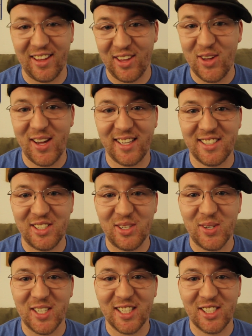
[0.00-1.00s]
you get to
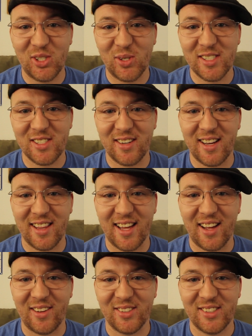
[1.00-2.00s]
do all the chores around the
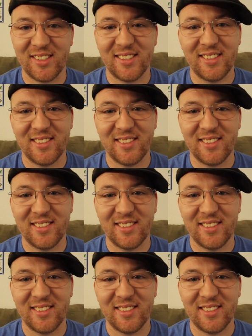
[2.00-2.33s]
house.